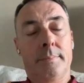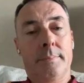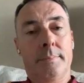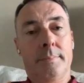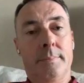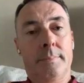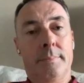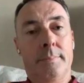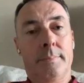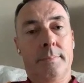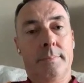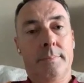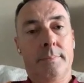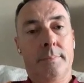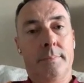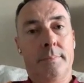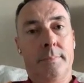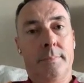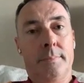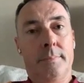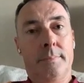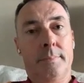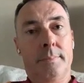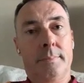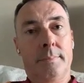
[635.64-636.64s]

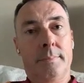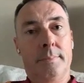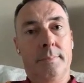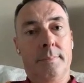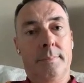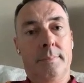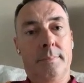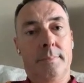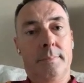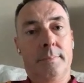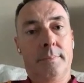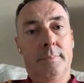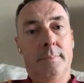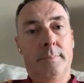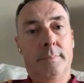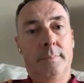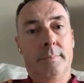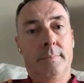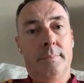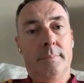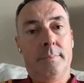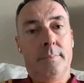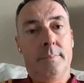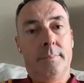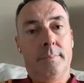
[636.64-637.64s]

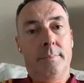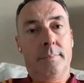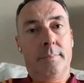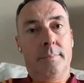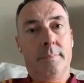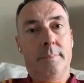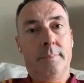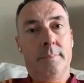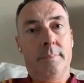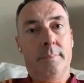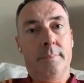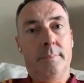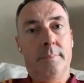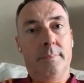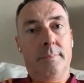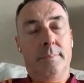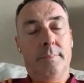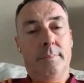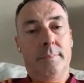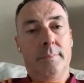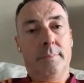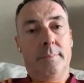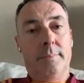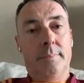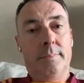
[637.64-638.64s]

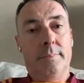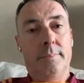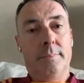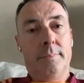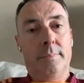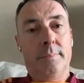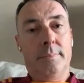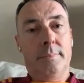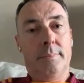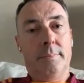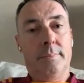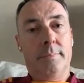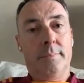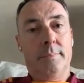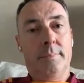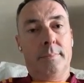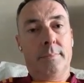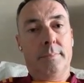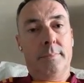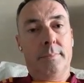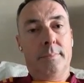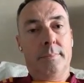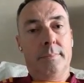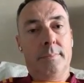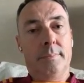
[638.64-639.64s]

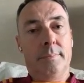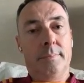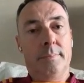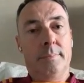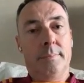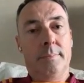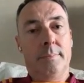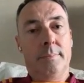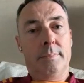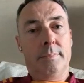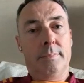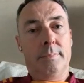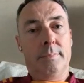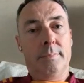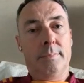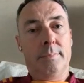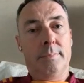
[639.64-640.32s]
[no speech]